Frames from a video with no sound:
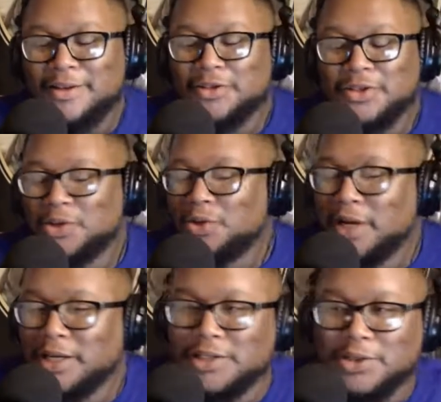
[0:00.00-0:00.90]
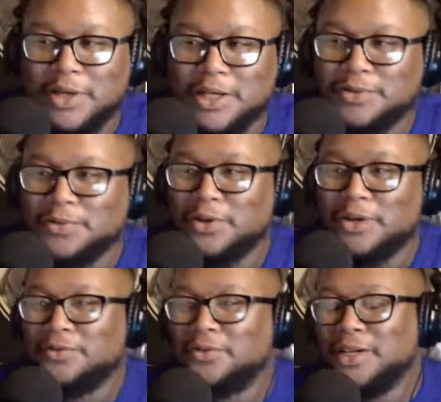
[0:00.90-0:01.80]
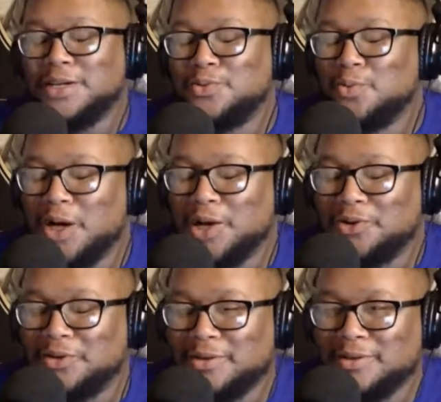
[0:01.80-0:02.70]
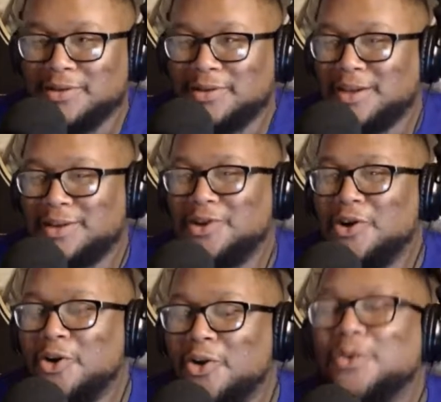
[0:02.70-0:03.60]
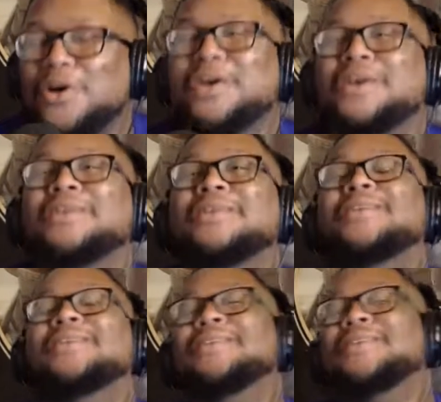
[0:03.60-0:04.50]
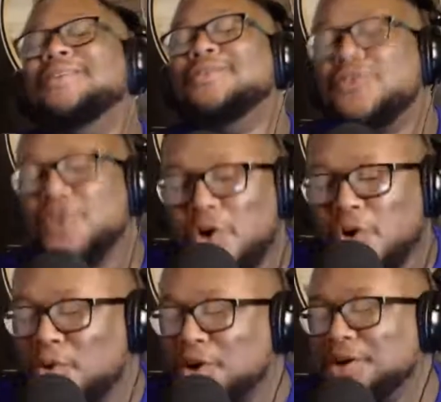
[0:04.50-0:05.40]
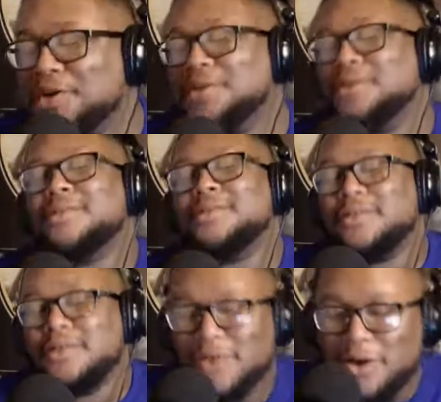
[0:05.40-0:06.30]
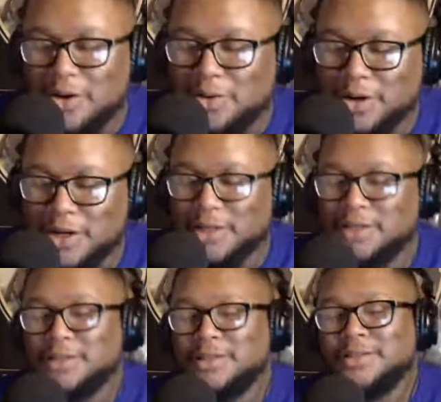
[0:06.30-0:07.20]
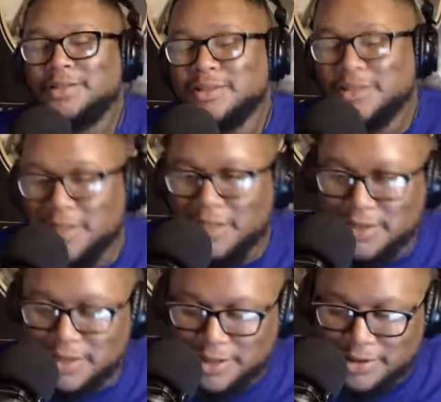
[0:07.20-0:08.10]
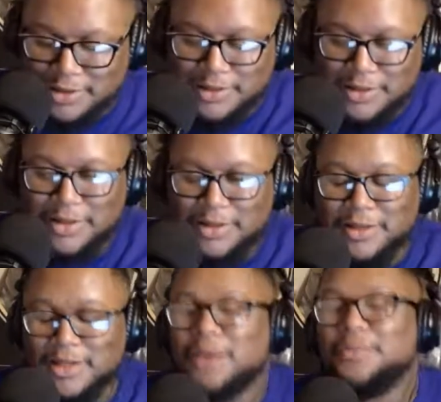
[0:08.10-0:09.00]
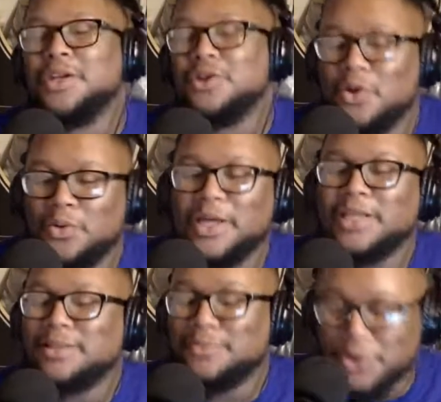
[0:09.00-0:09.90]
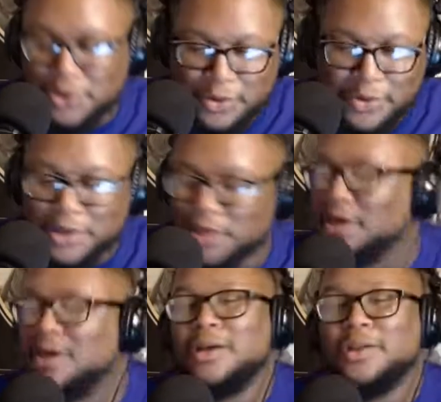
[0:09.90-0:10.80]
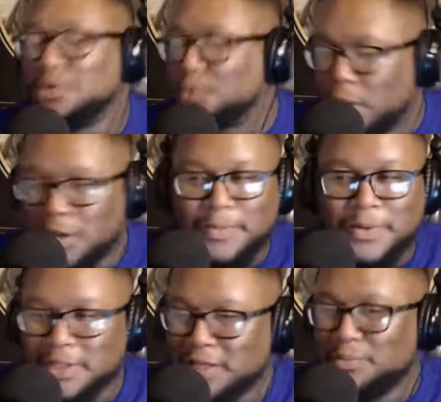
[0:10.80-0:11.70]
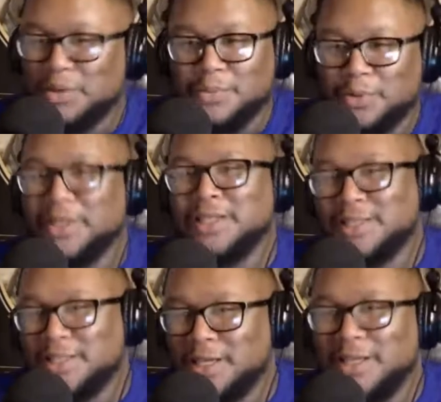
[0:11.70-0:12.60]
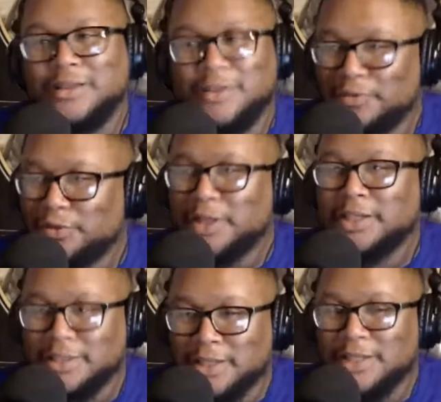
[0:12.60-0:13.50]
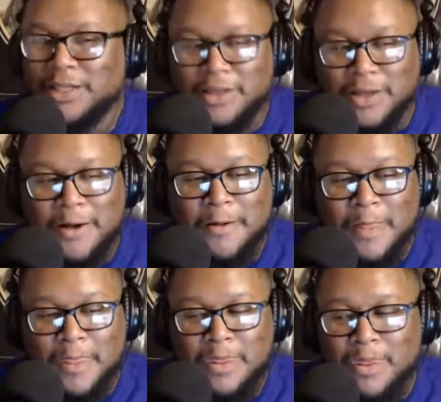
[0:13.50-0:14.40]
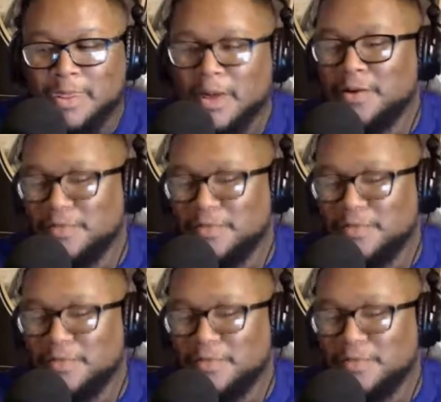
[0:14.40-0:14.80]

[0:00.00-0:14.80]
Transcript: this is the greatest transfer of fucking wealth. And no one, no one, no one sees it. And I mean no one as the majority. There's 1% of people that see it and they're fucking getting in there. They're